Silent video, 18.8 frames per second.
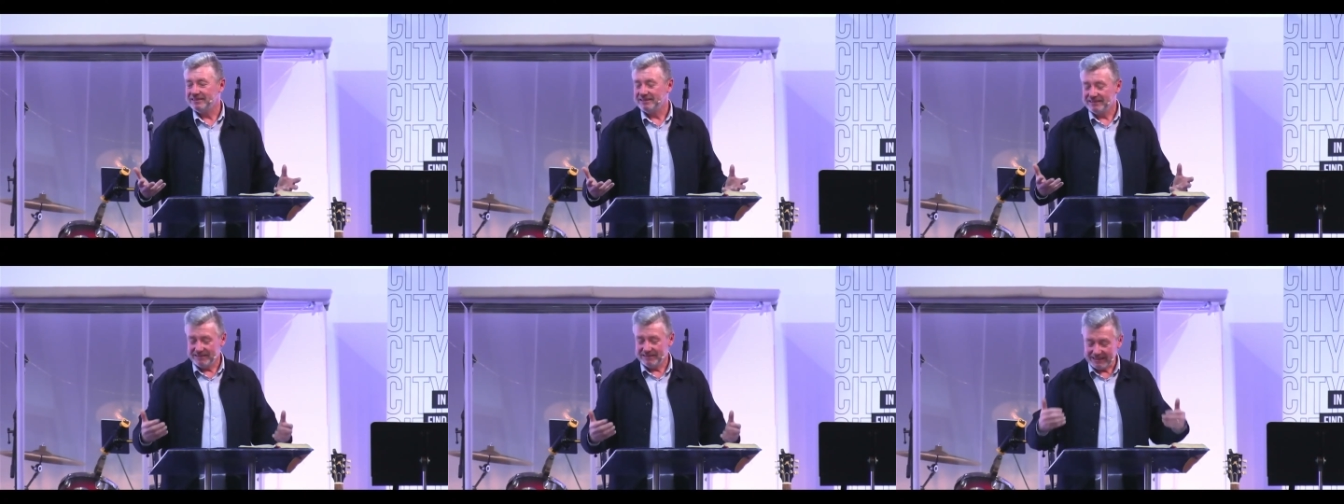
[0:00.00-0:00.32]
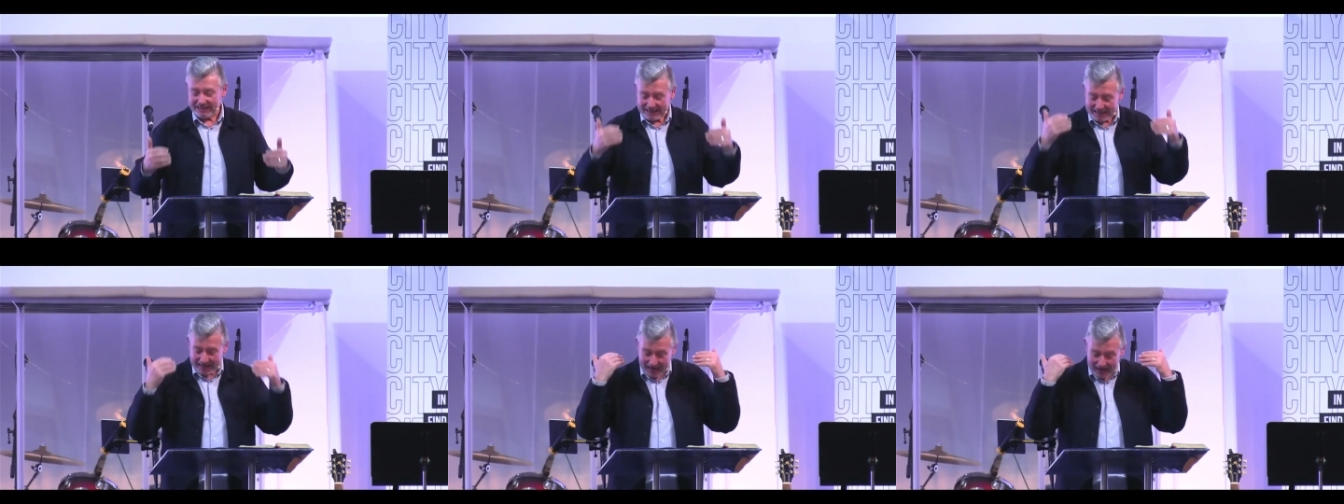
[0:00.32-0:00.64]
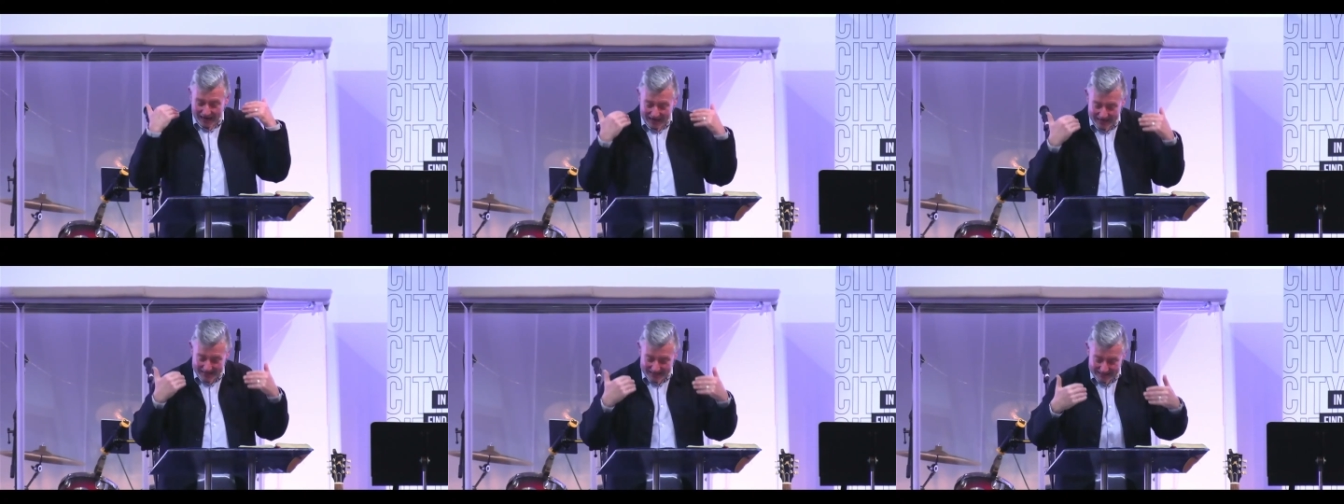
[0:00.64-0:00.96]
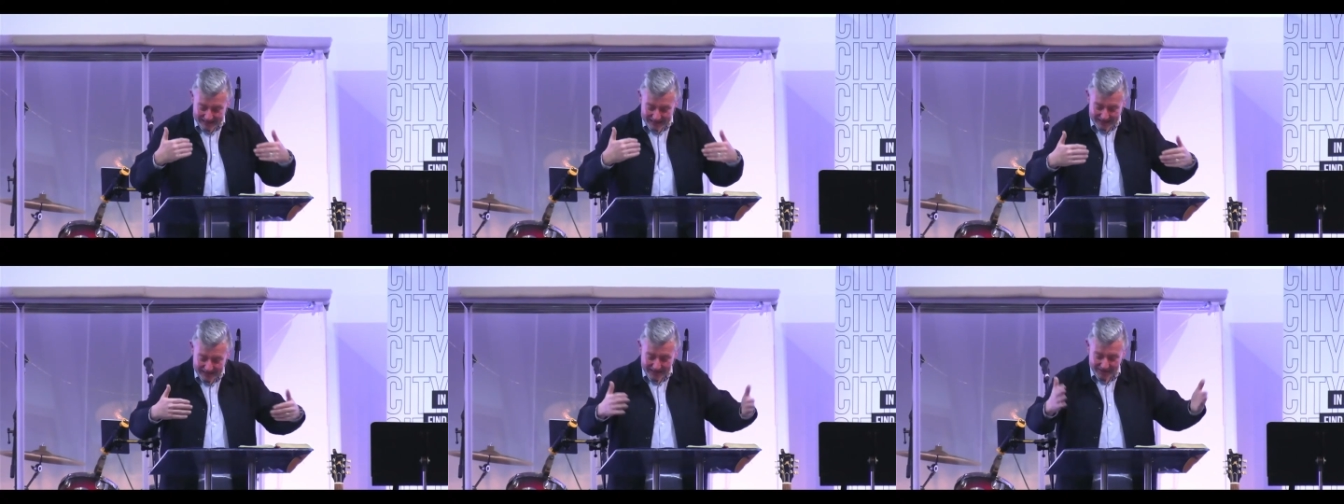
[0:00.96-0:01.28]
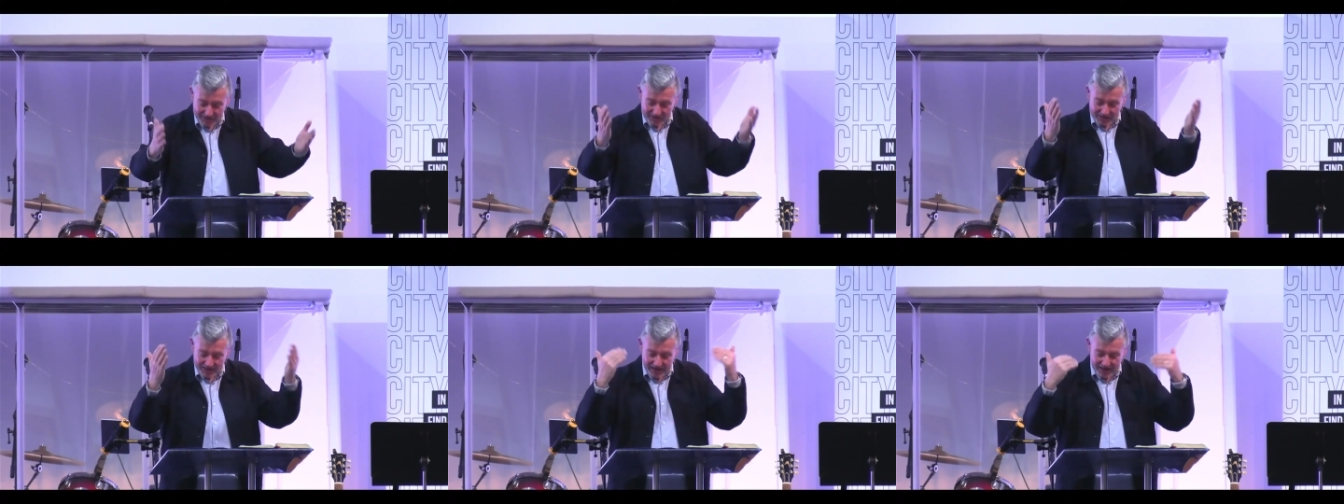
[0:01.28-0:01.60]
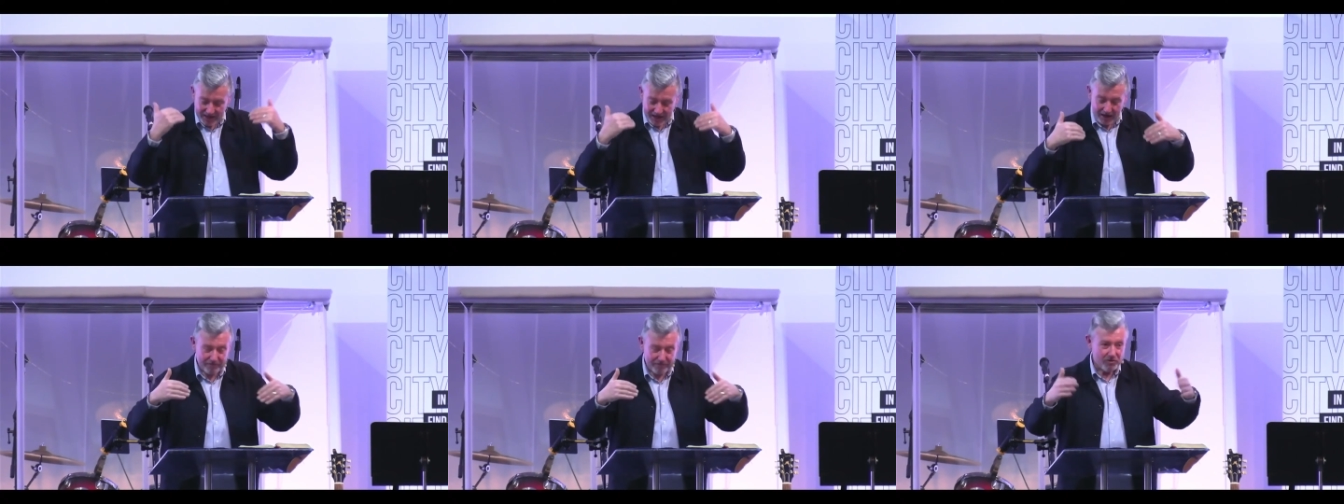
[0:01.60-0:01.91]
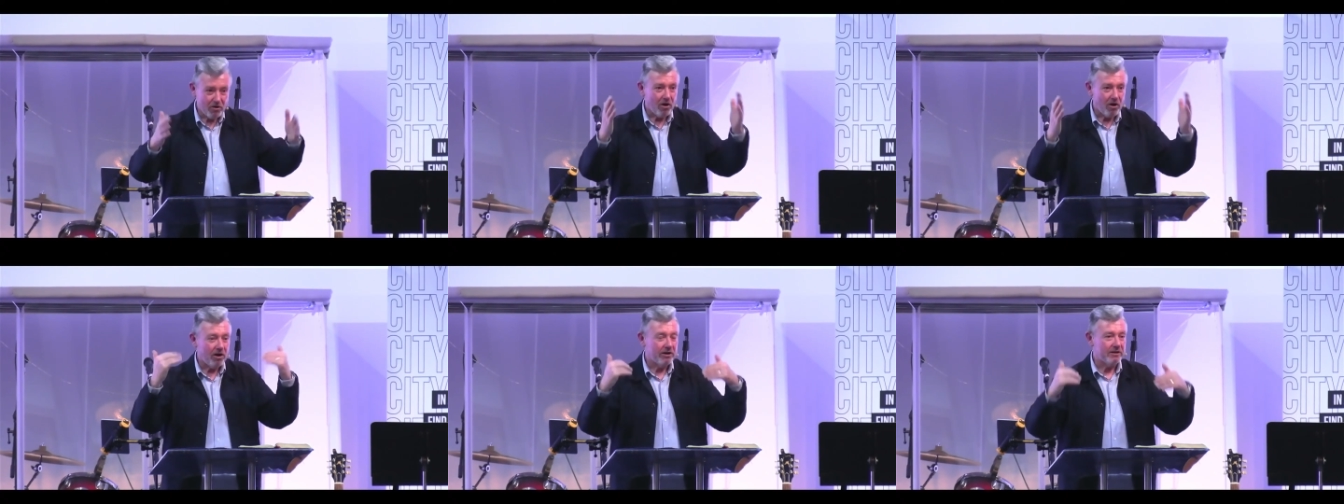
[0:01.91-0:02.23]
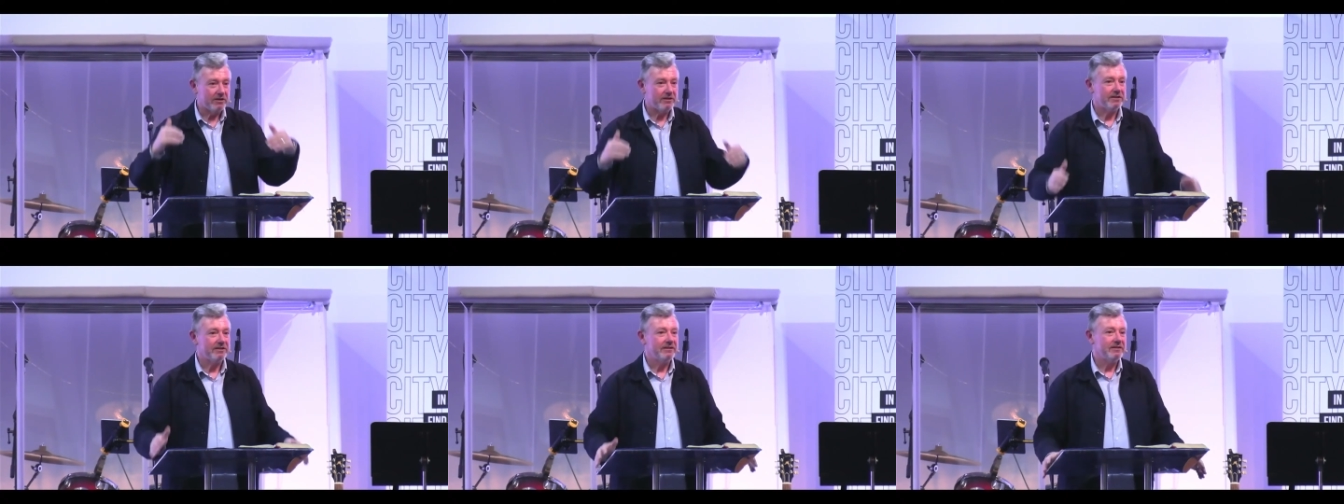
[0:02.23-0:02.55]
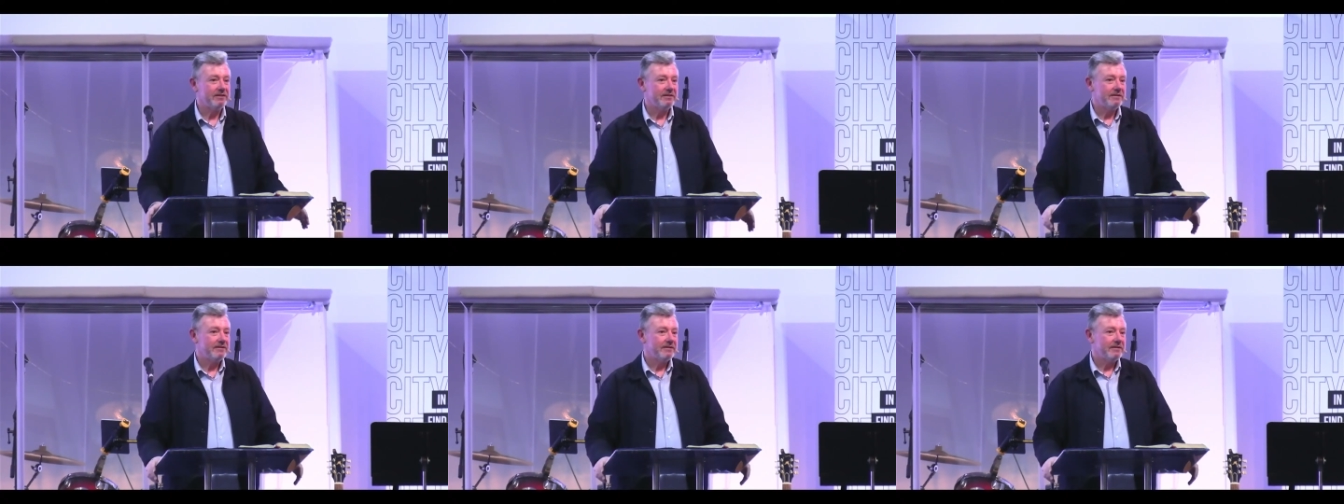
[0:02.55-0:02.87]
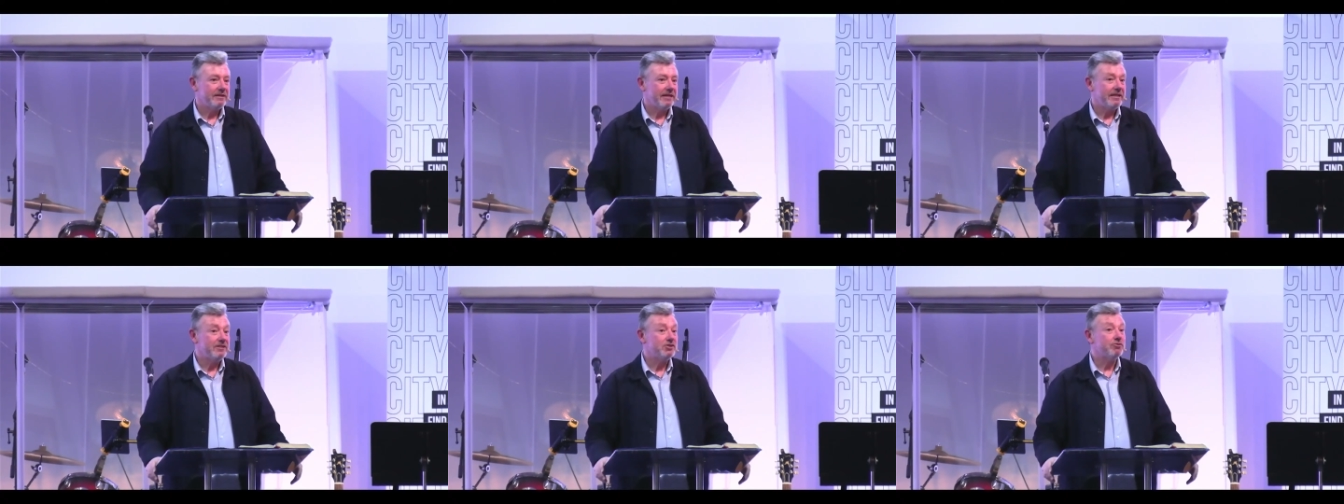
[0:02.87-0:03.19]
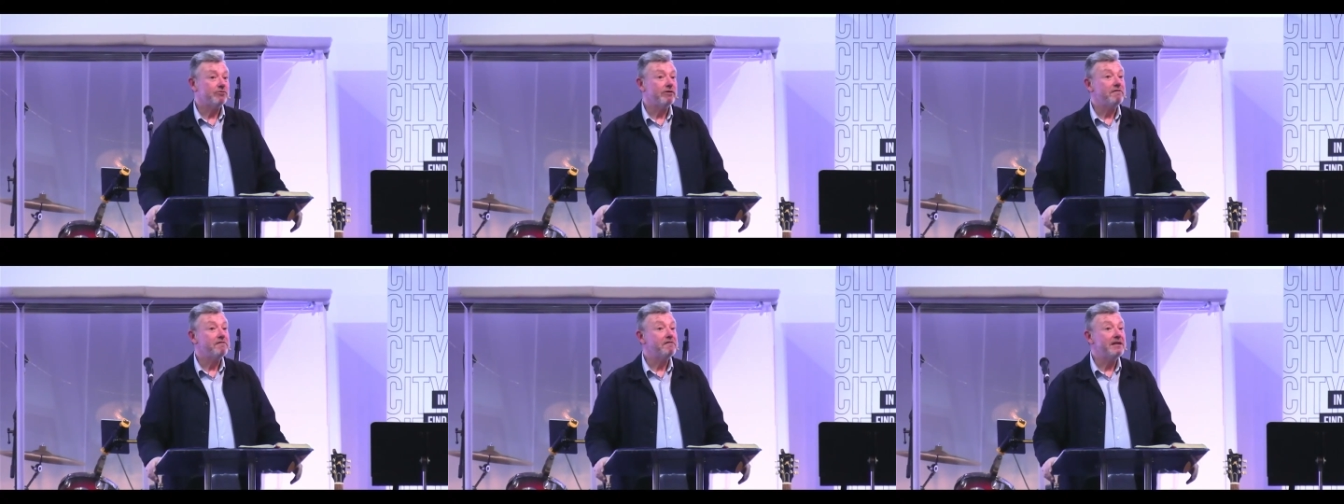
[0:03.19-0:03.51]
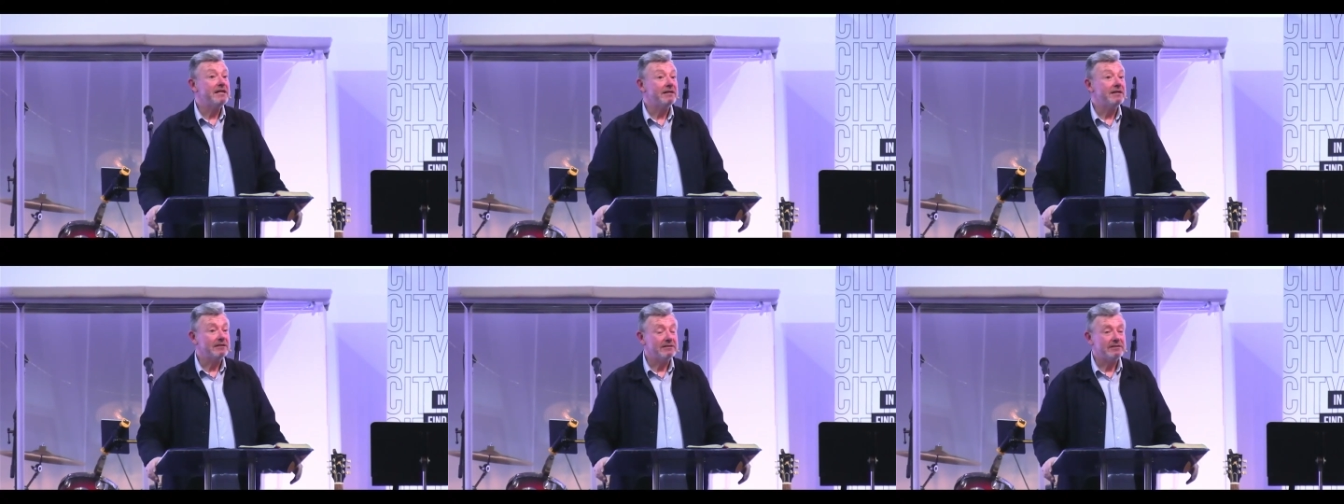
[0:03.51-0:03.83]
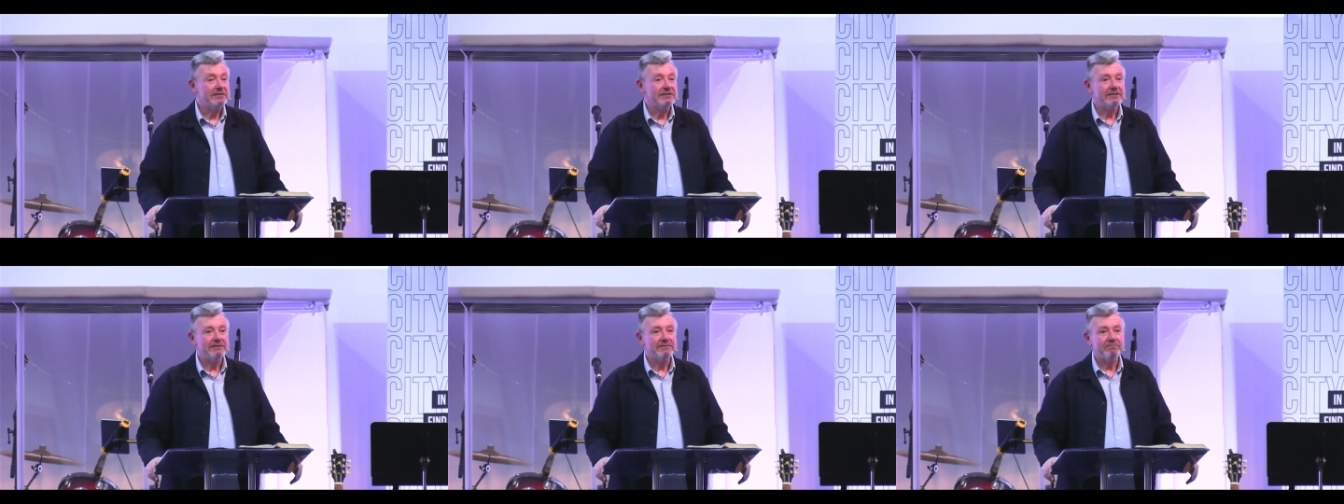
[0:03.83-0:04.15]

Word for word: the kindness of God is revealed.